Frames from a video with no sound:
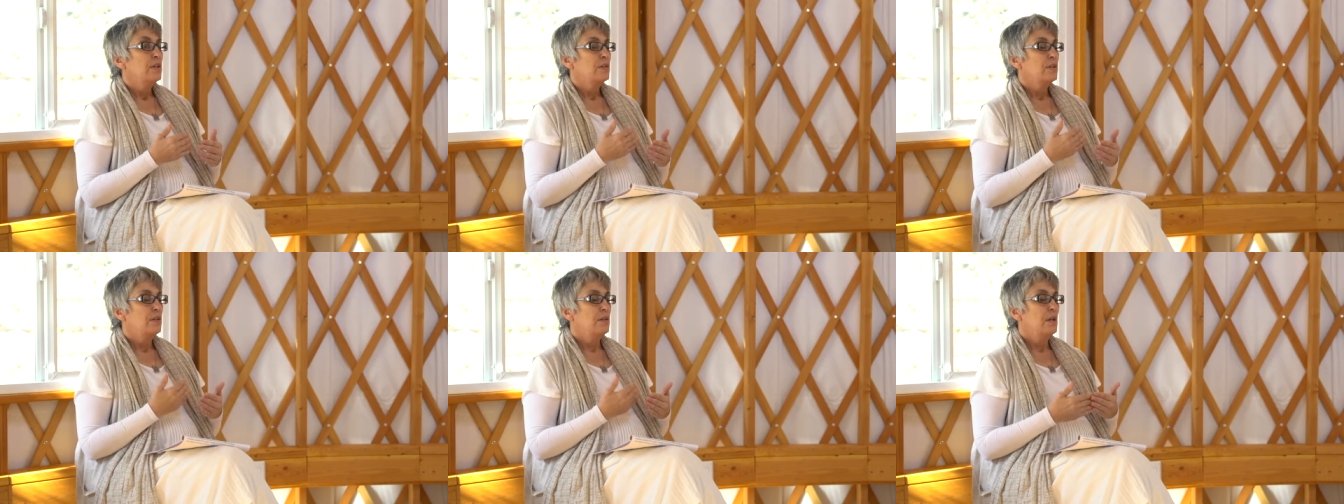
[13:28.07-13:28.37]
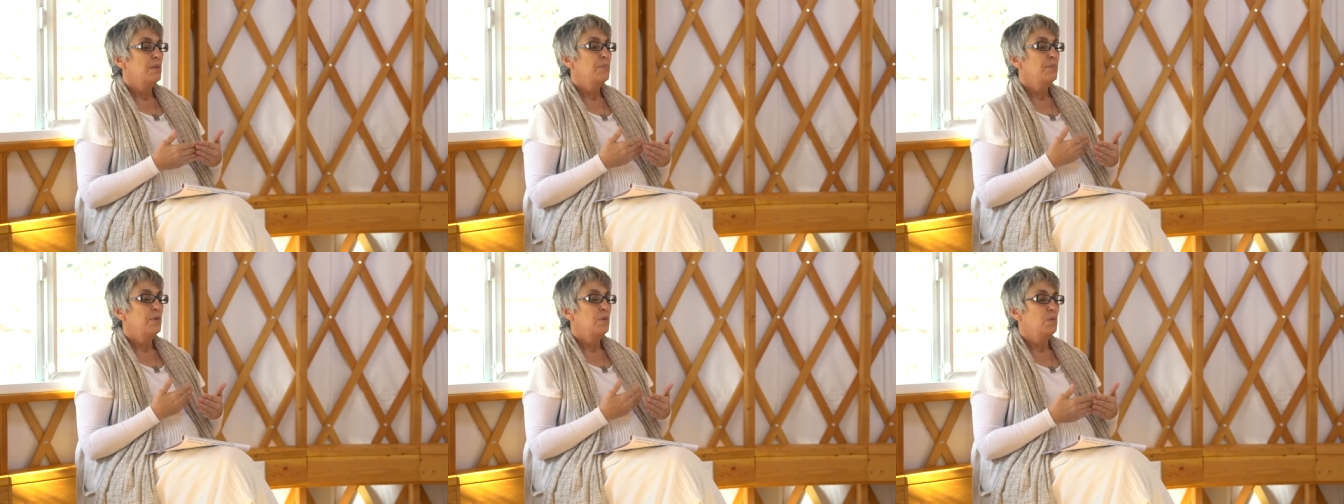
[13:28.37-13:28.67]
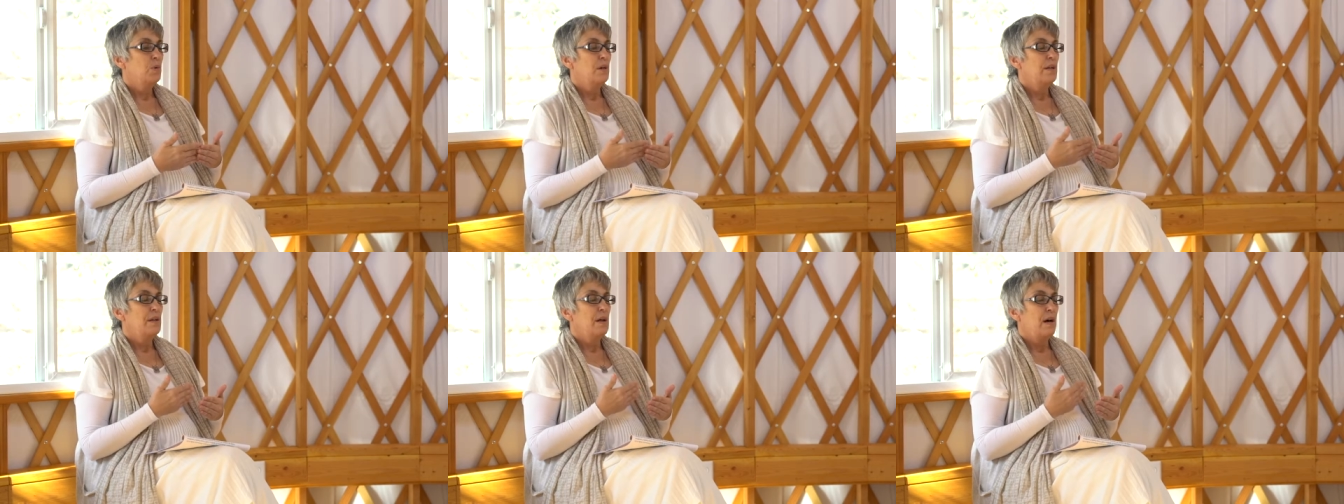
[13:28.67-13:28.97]
the number
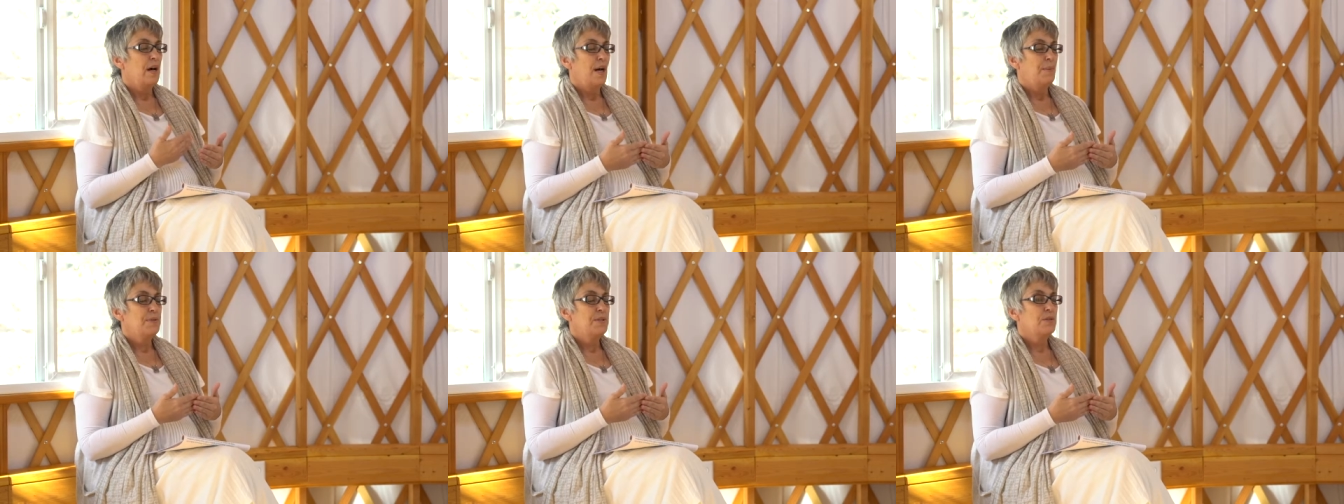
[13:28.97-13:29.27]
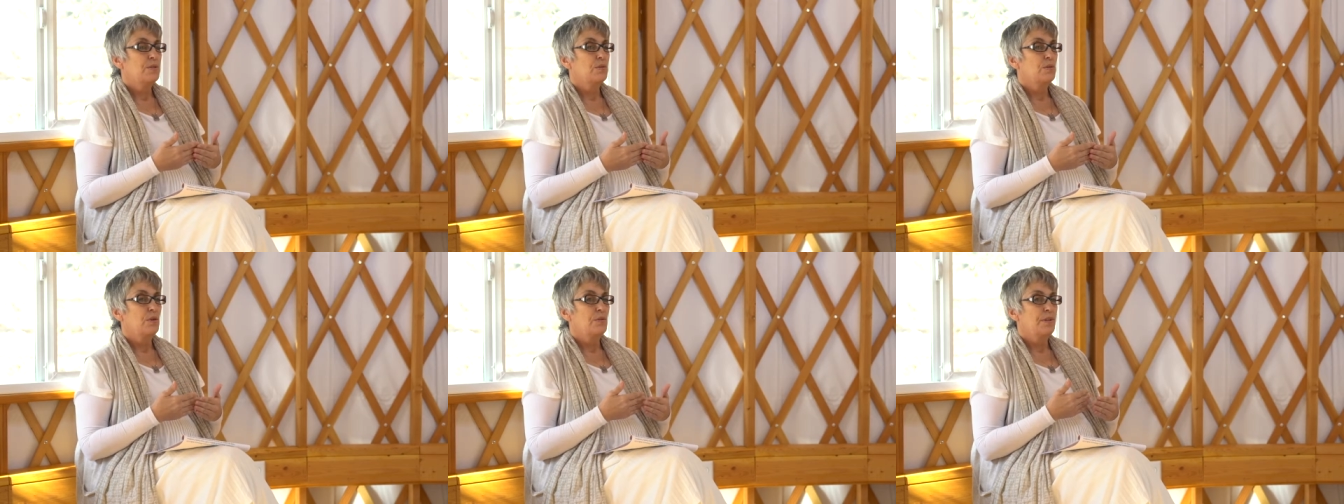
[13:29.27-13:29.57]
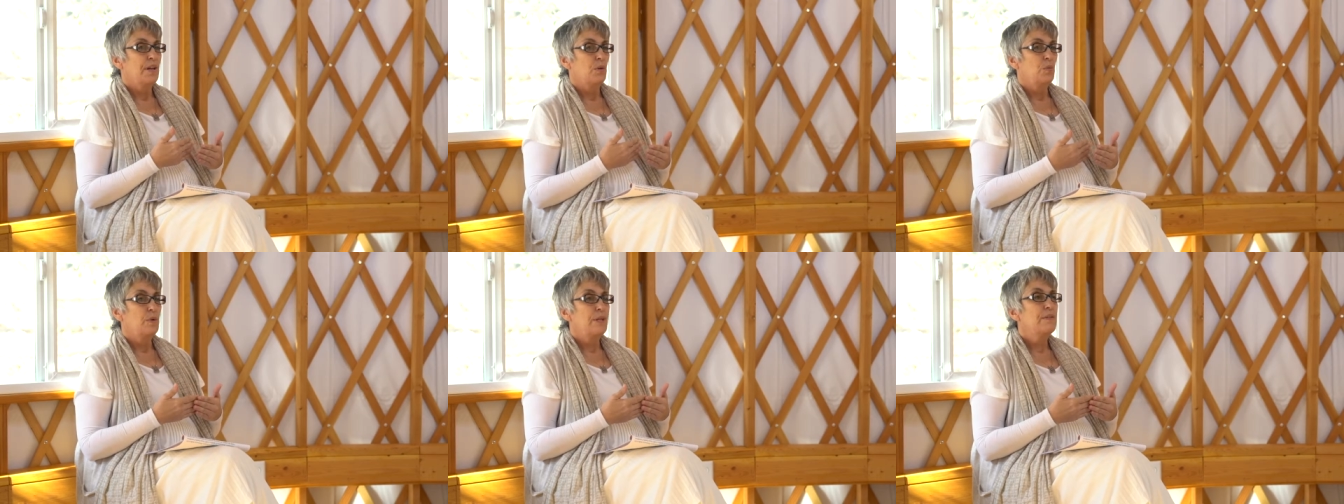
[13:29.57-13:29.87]
one obstacle
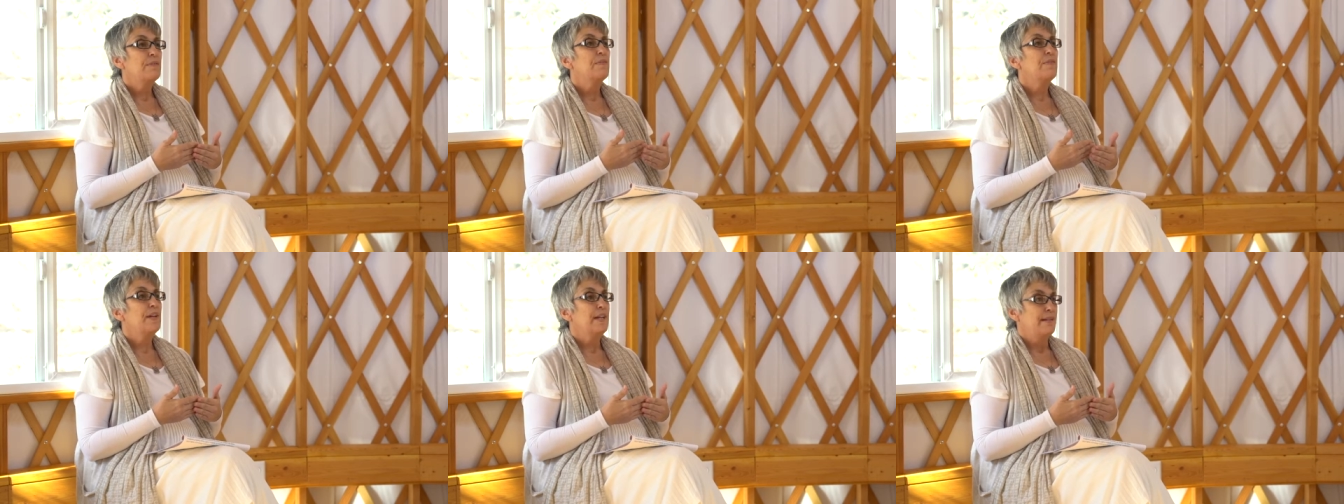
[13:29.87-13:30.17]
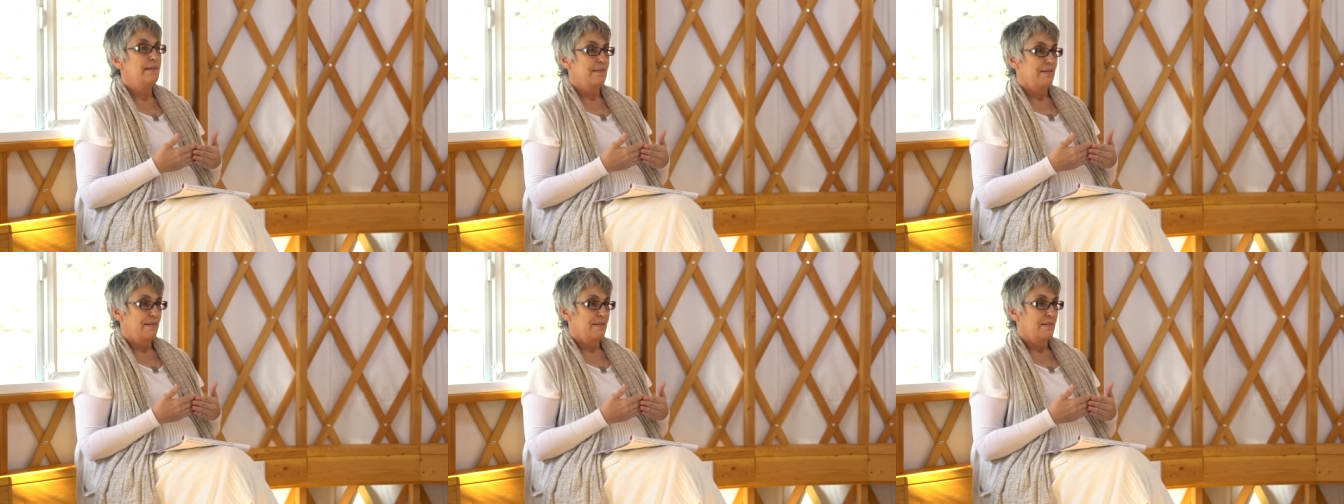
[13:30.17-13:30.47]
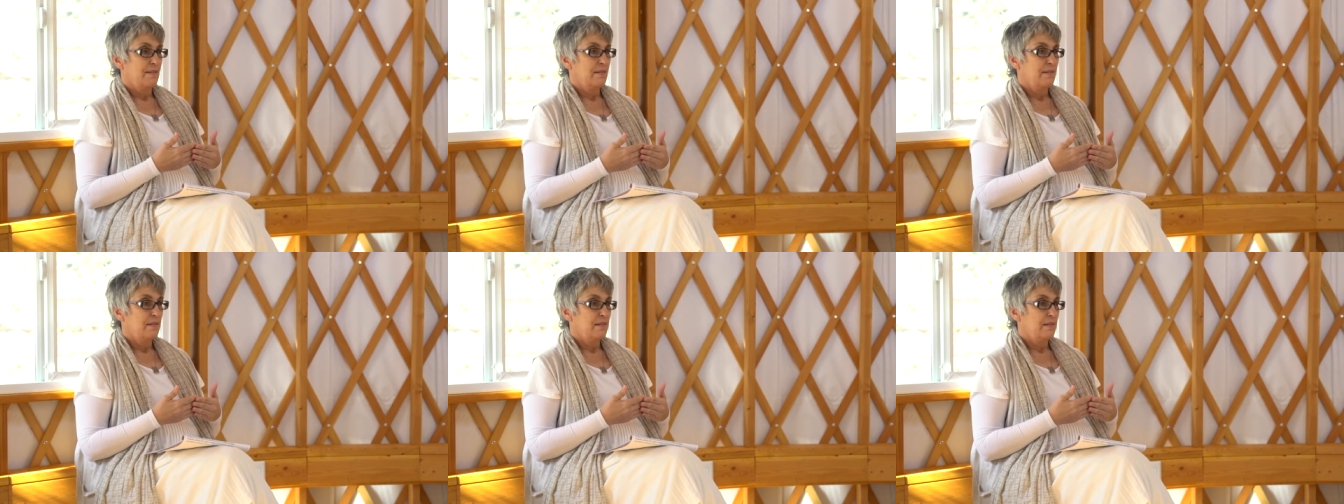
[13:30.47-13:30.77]
that we face